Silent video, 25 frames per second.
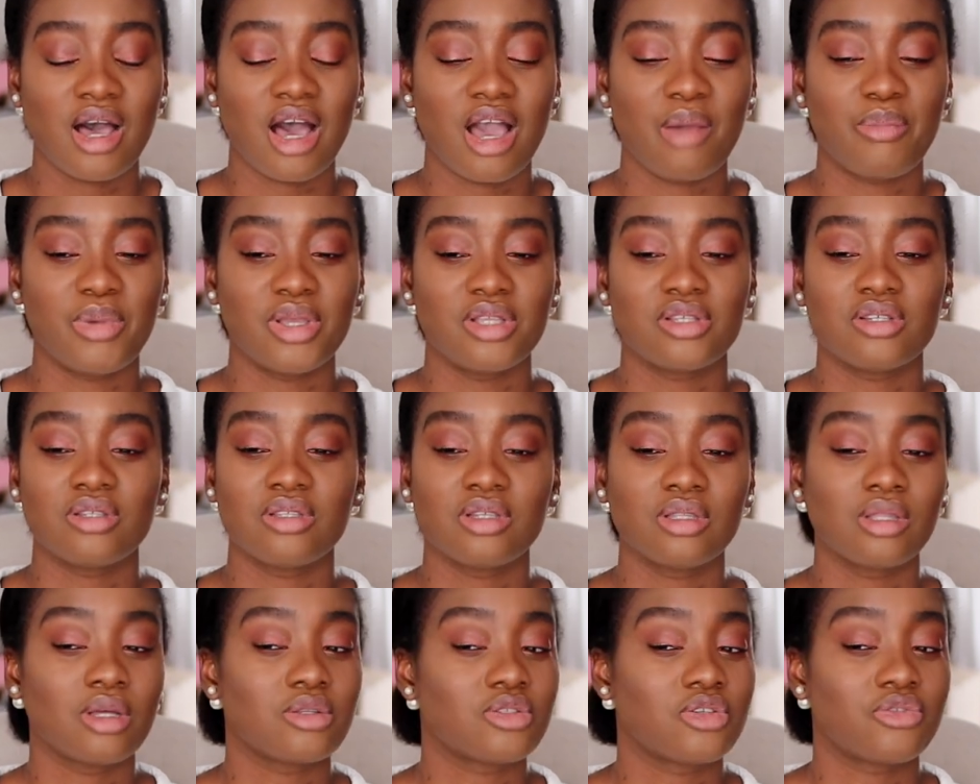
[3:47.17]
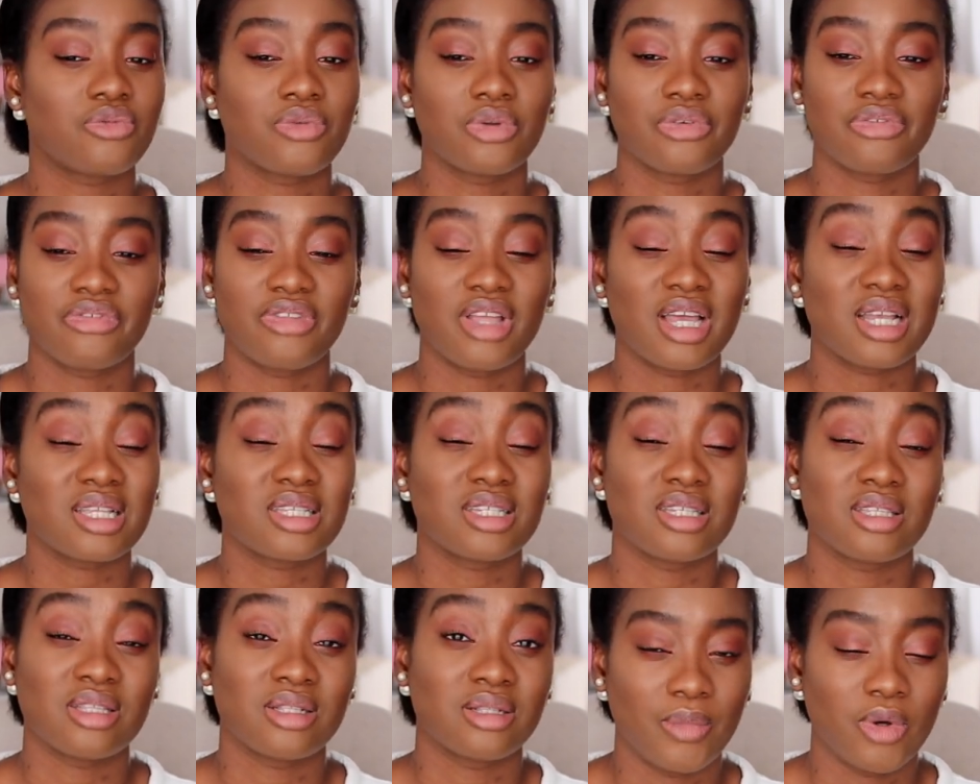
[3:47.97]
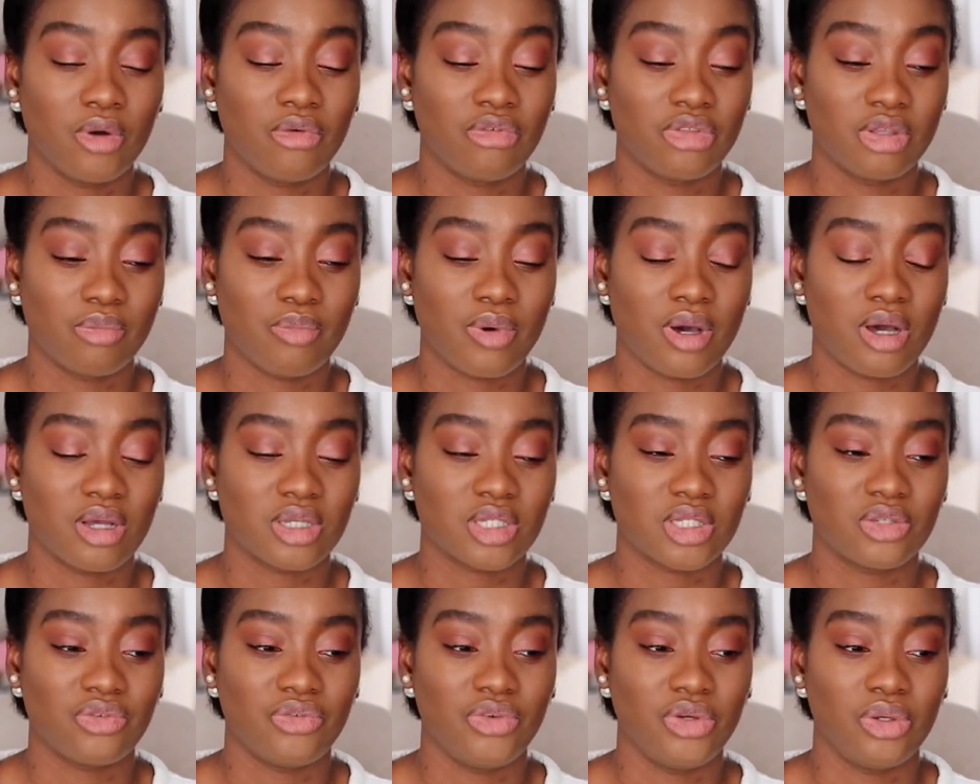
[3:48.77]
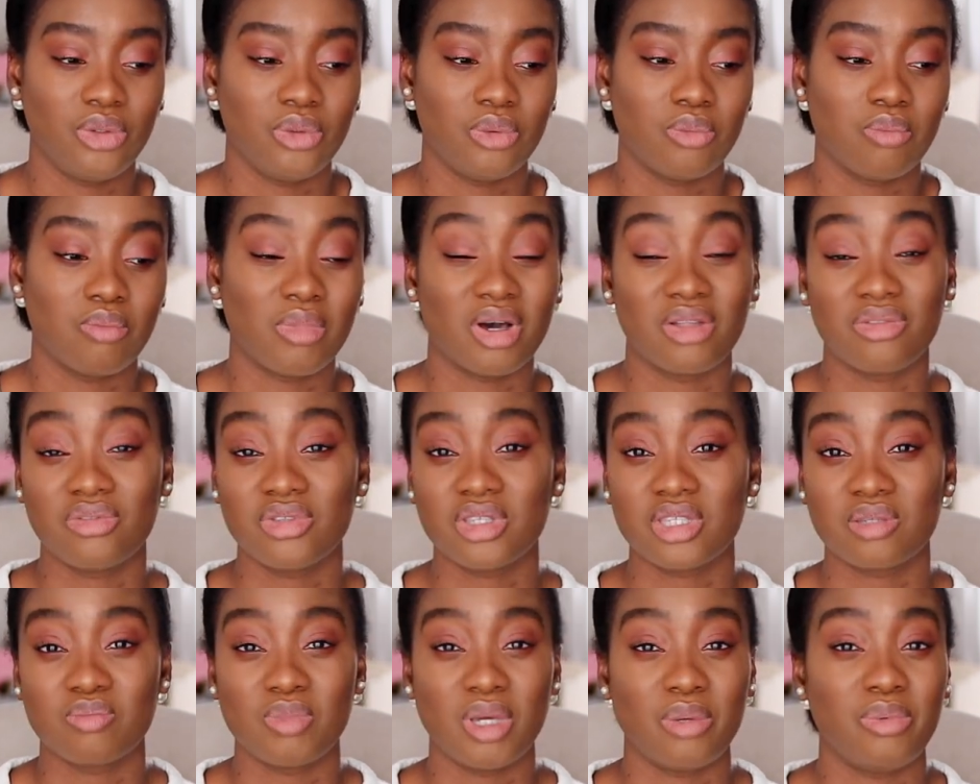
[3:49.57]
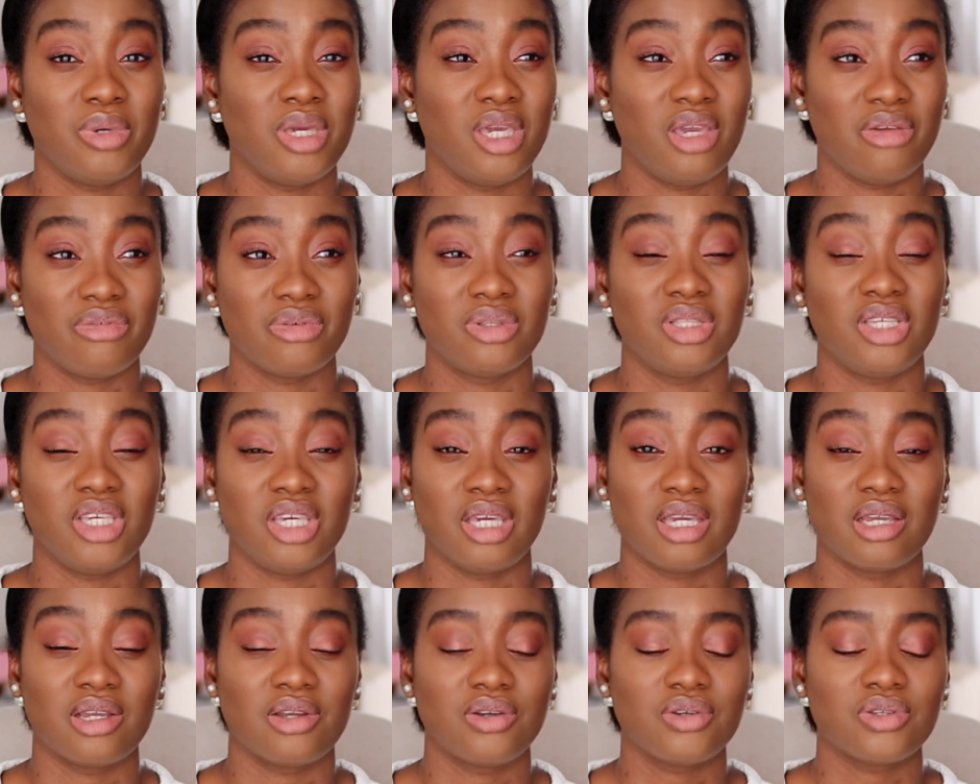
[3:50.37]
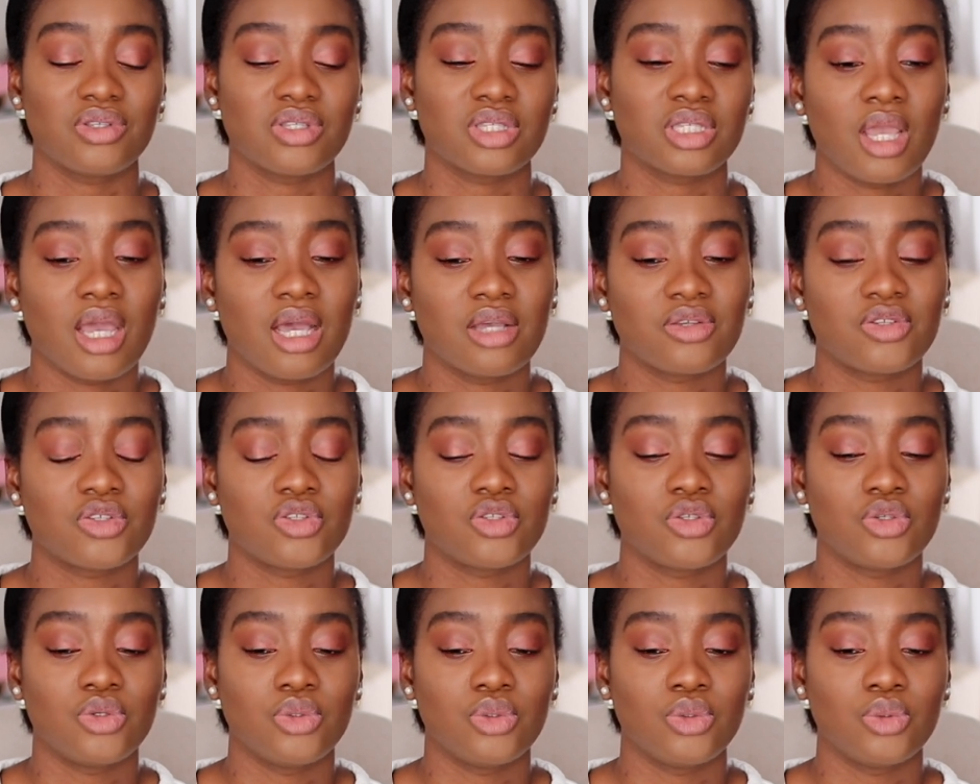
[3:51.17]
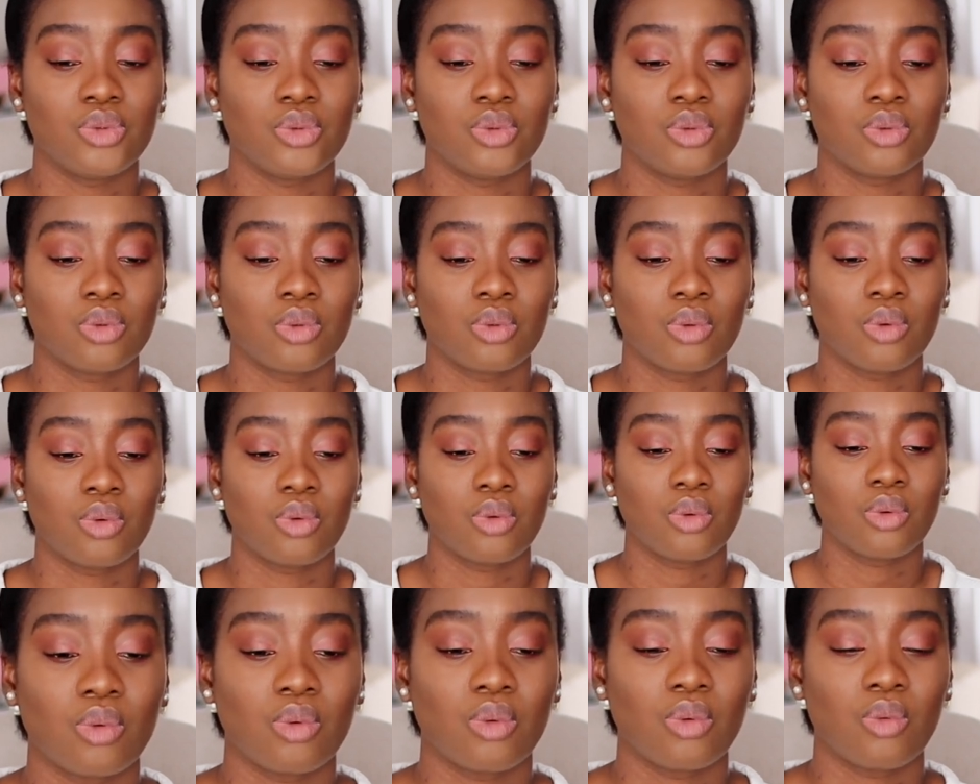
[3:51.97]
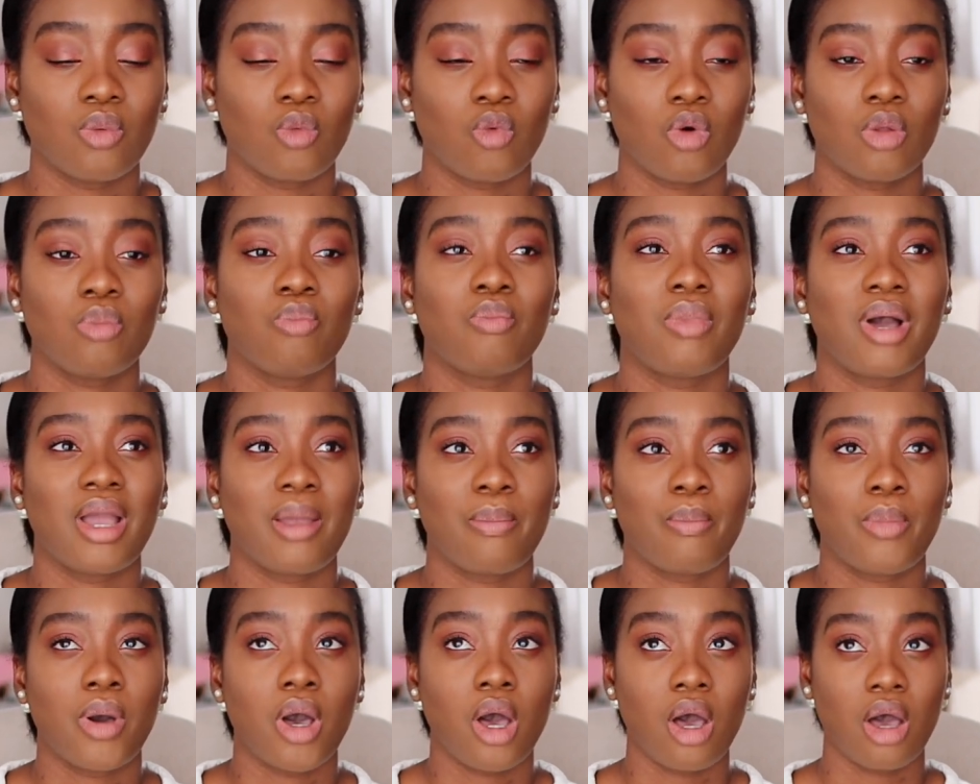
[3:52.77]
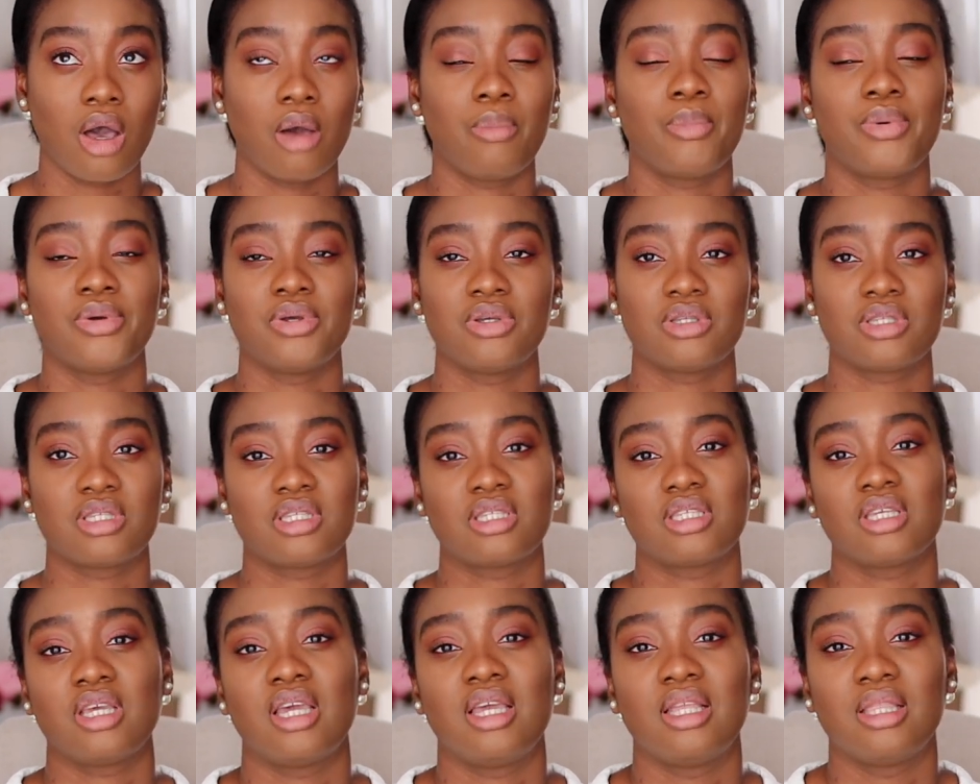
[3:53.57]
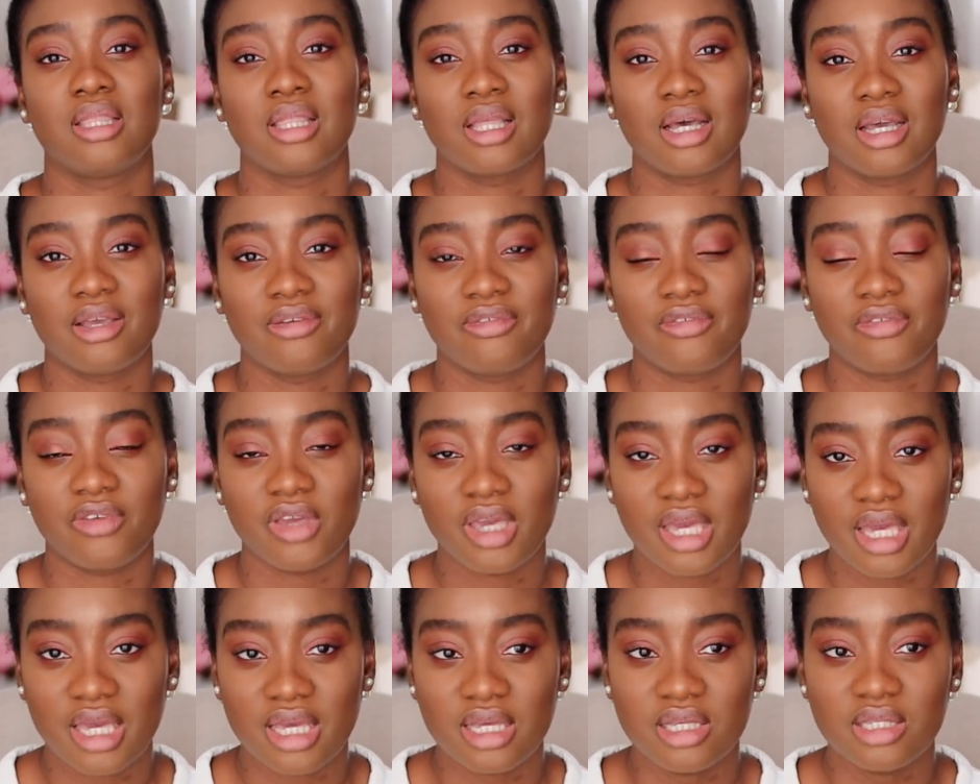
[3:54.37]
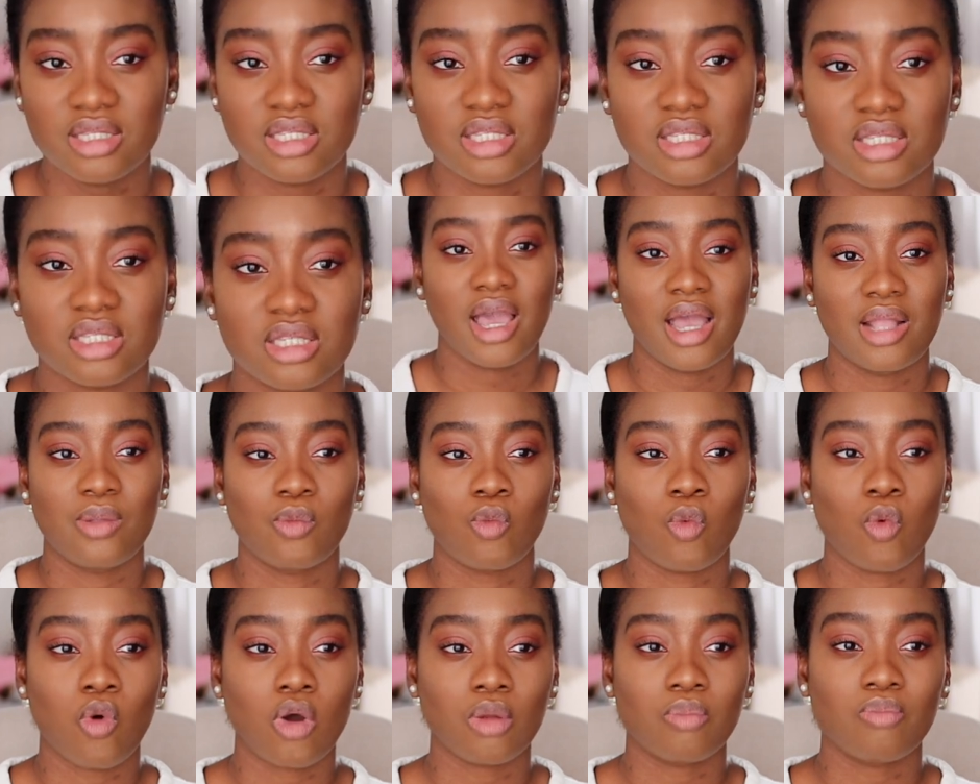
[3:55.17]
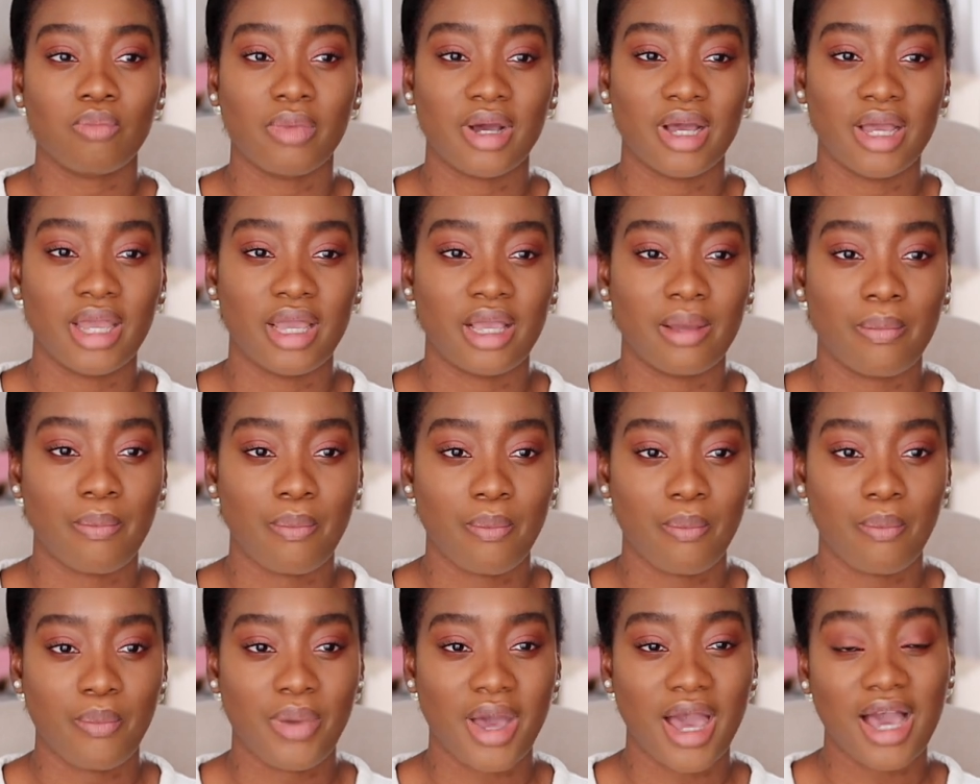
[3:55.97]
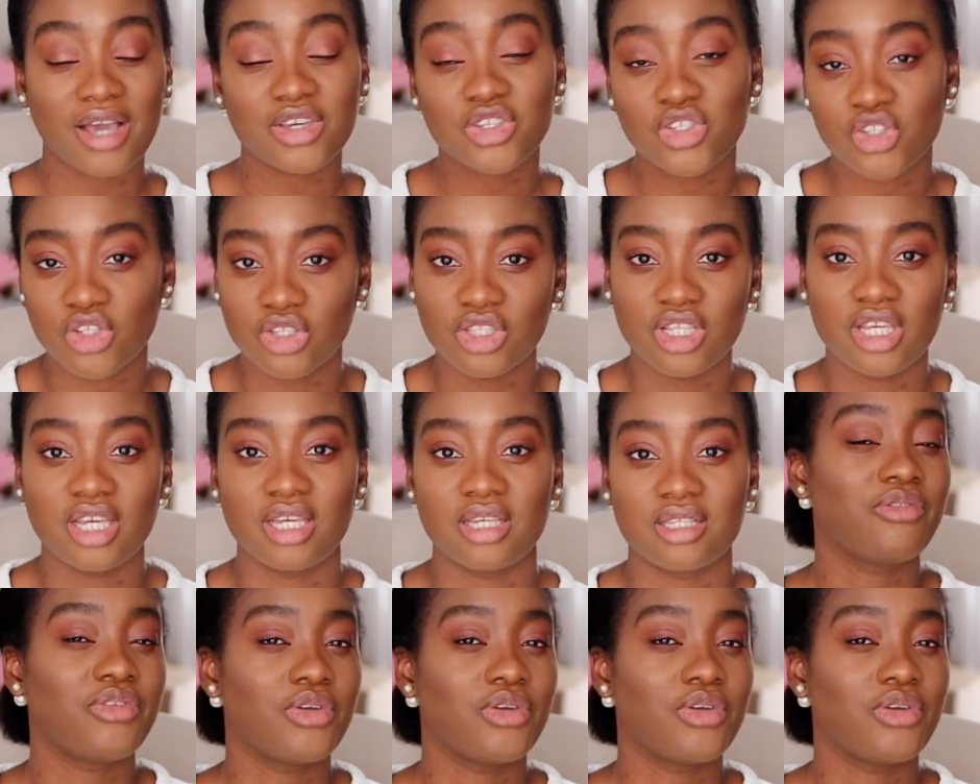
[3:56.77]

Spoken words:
I've been doing a lot of reflecting over the past few months, maybe even years, as to what my purpose in life is and what my passion is.